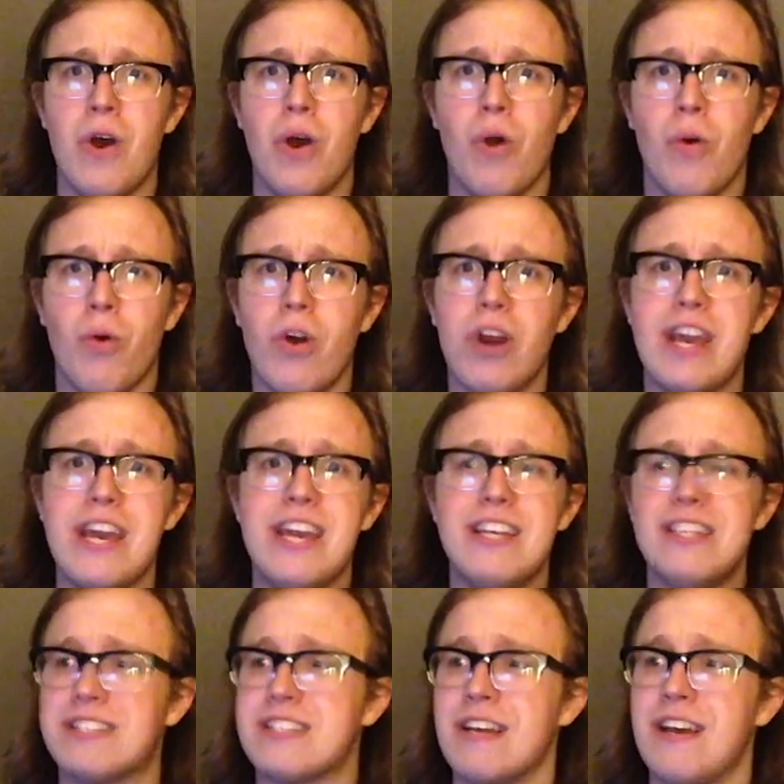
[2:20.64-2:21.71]
where
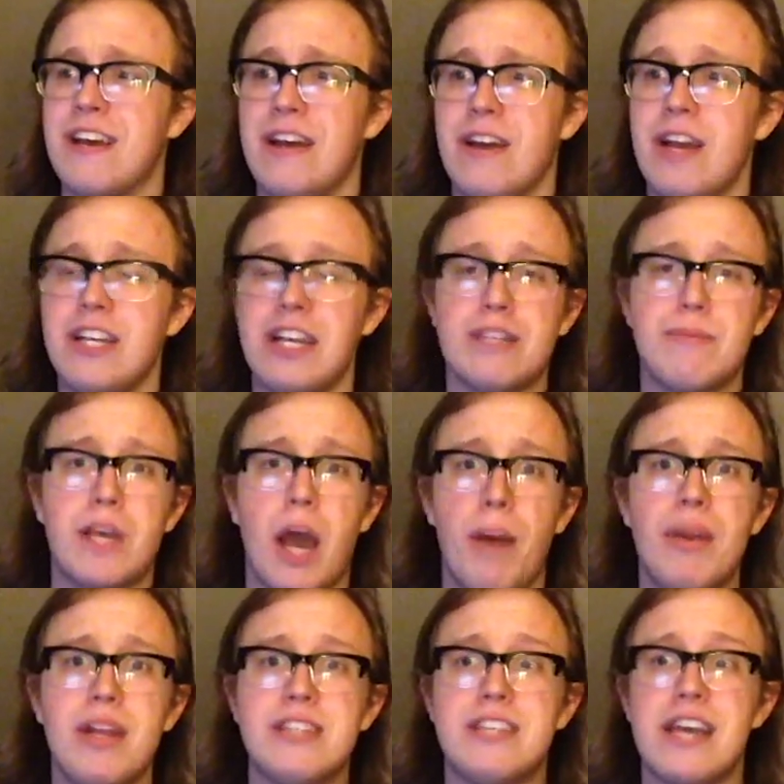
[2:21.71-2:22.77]
it has become an
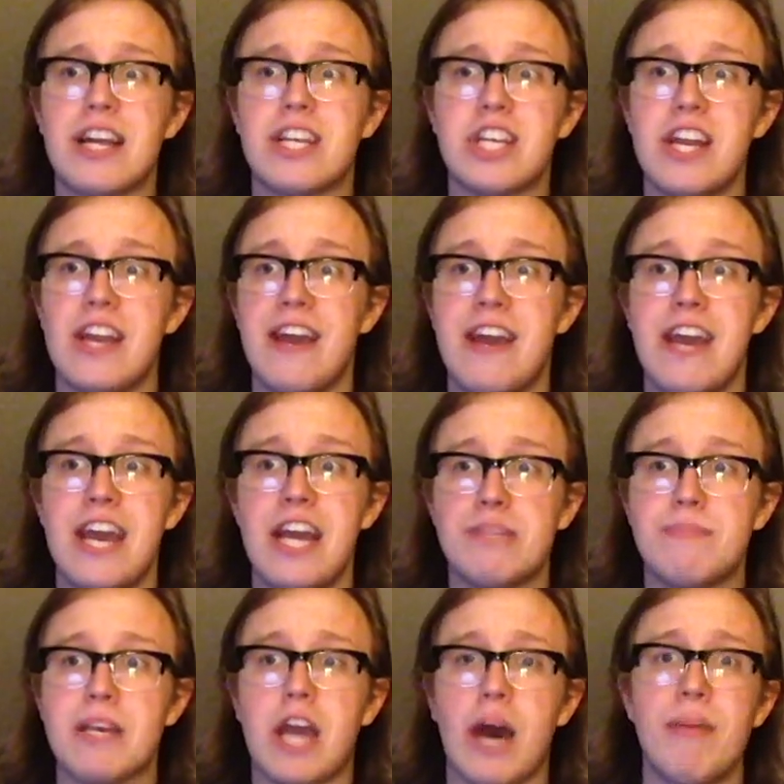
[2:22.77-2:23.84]
addiction. It's
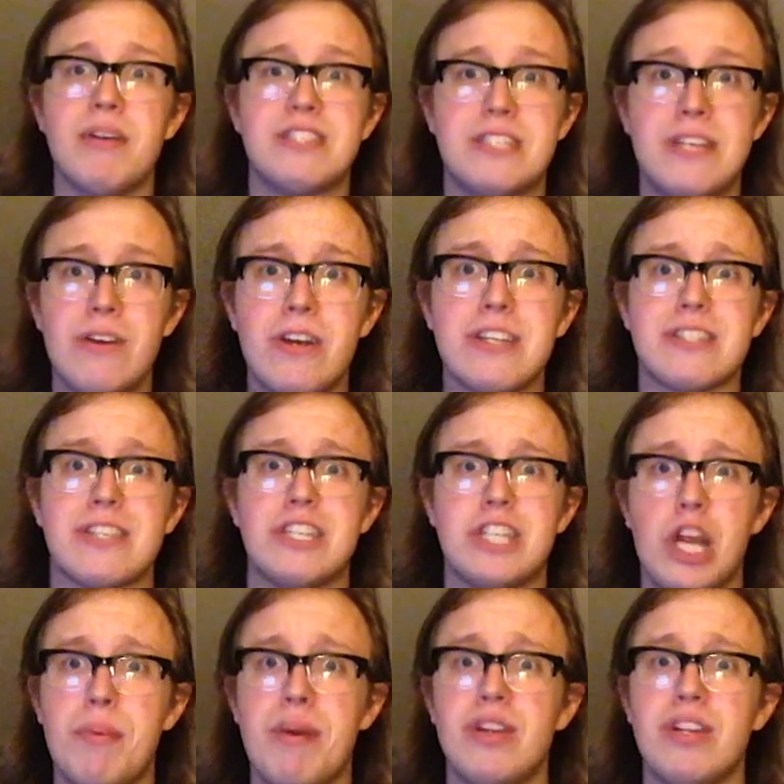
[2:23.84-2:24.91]
become a serious,
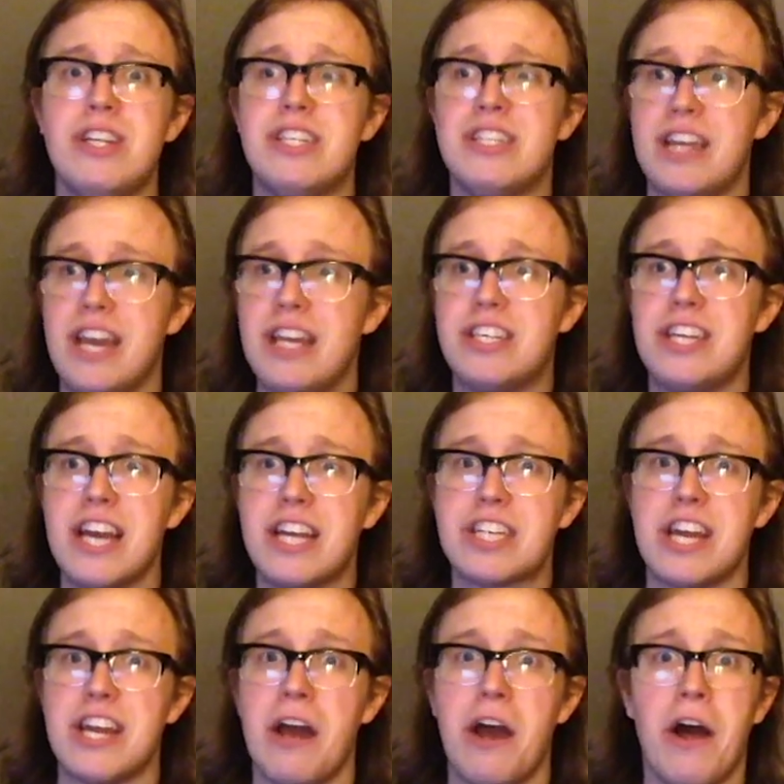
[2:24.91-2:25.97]
legitimate
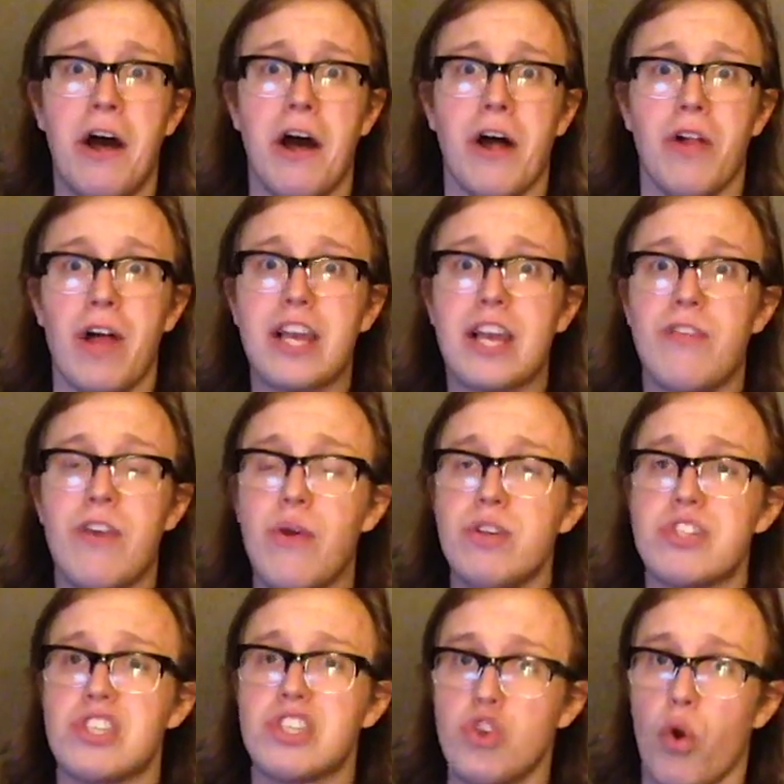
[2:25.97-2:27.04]
addiction. Like if he was
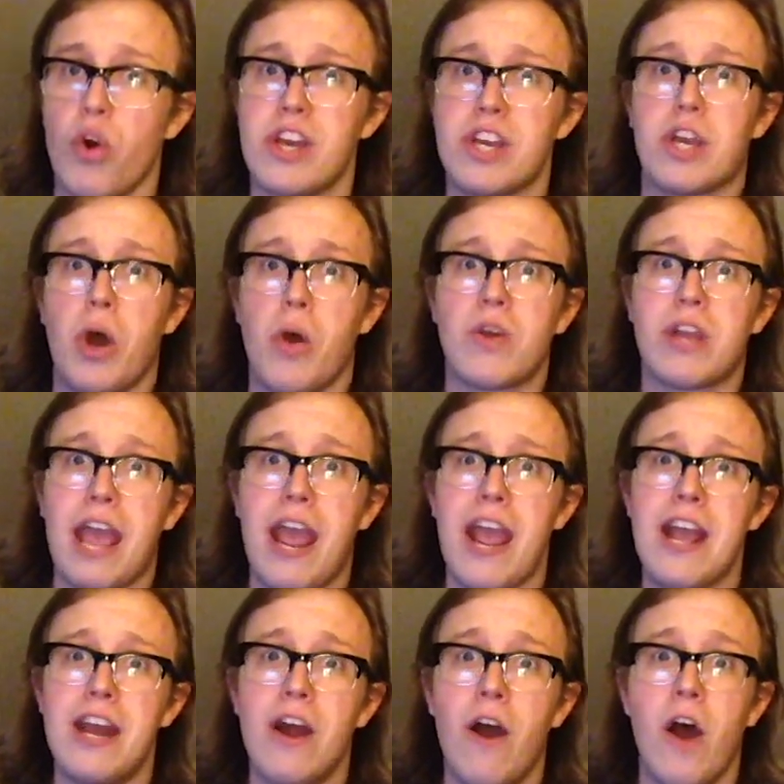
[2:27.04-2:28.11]
snorting
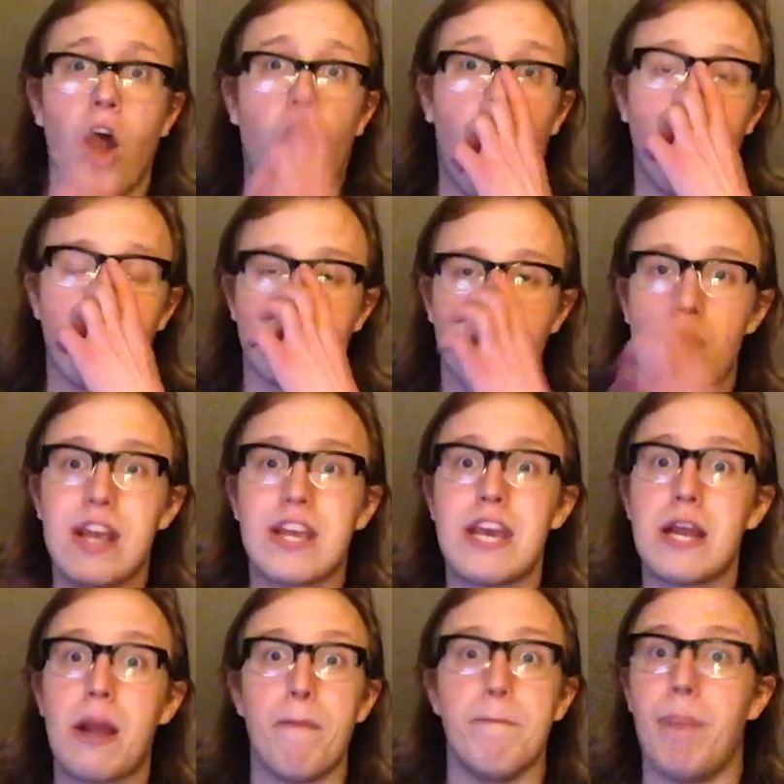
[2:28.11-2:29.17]
cocaine, or drinking
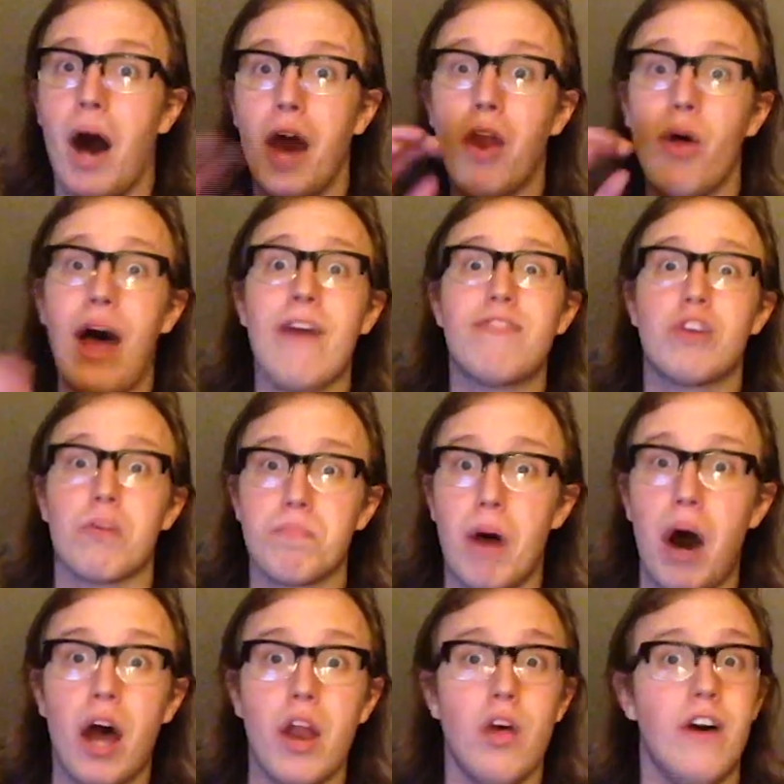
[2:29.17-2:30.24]
bottle after
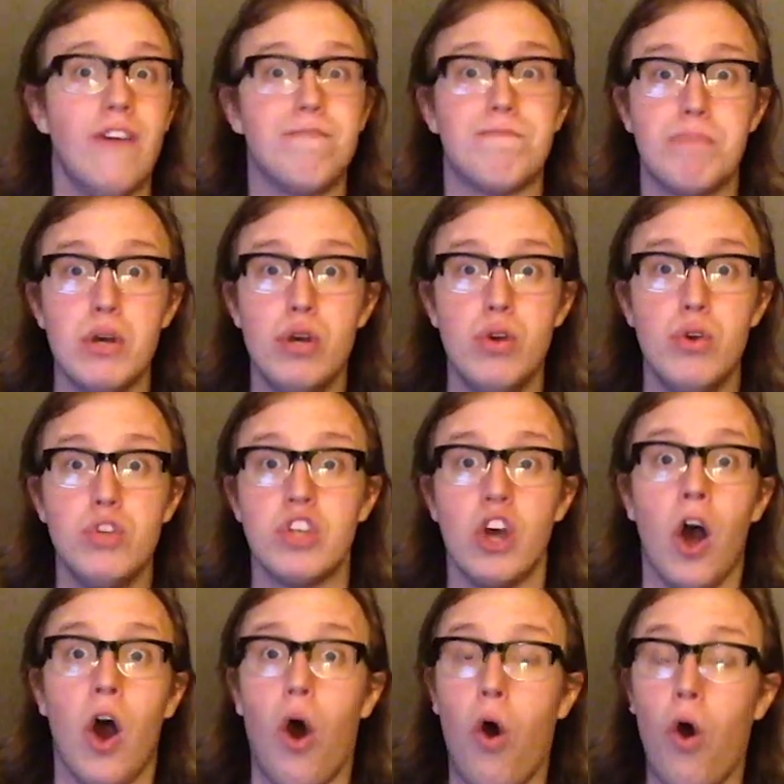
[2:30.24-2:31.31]
bottle of booze,
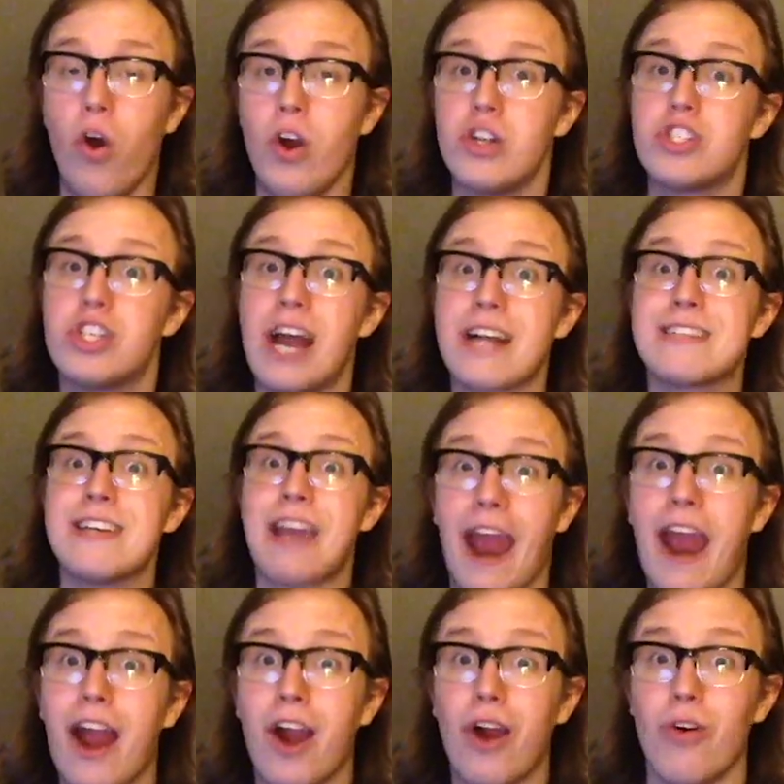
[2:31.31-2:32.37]
or injecting
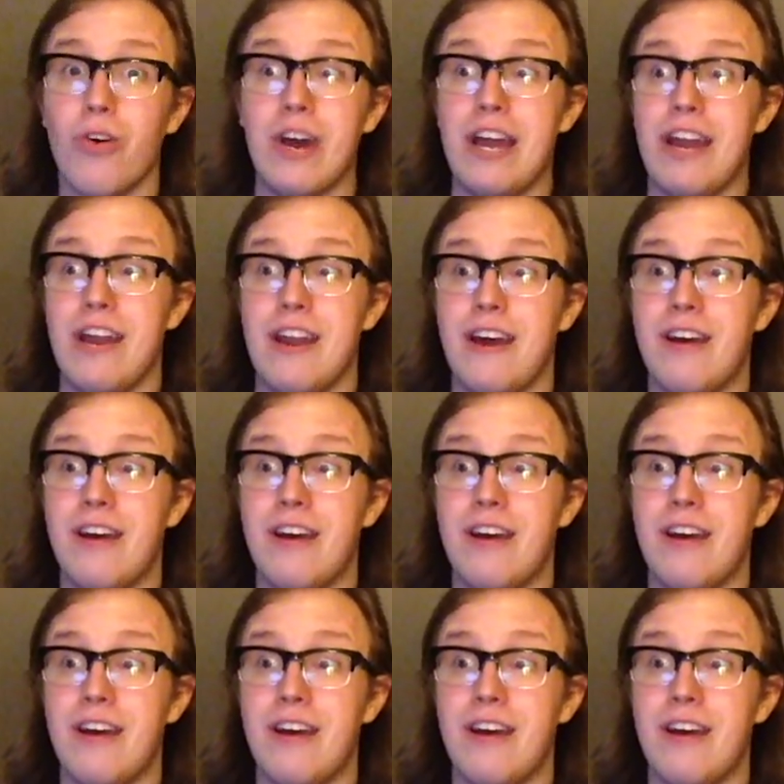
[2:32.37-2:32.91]
heroin.